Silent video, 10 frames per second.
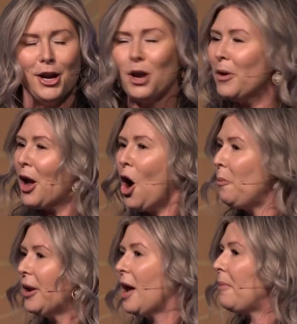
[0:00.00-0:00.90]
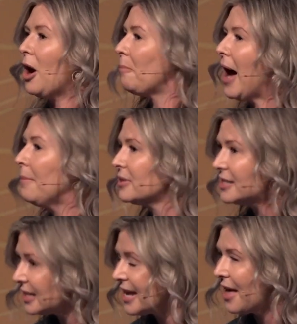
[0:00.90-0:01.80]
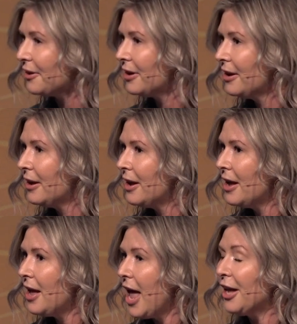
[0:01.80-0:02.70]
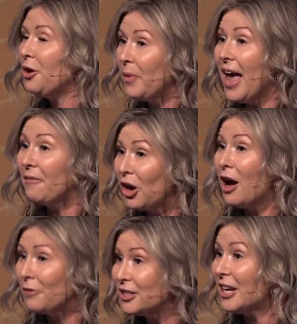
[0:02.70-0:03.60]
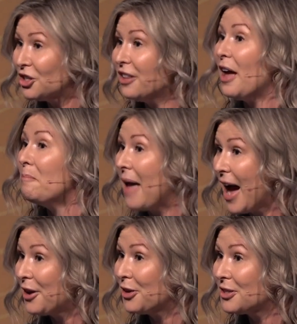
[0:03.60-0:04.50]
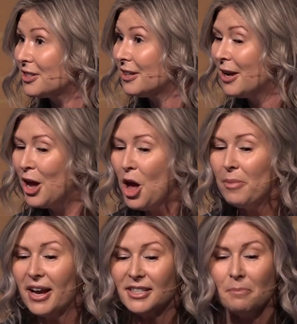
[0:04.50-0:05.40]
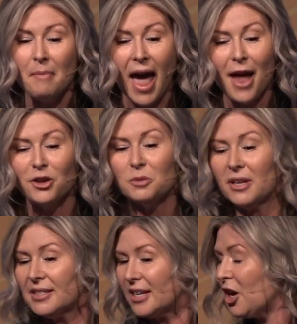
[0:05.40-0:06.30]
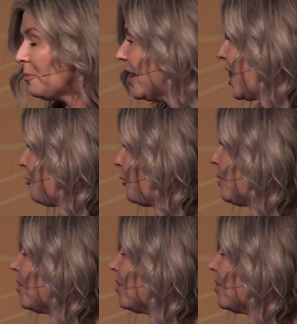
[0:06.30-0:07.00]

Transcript: Could we open up our Bibles together? And can we have a conversation that matters? Because it matters because, hear me, if we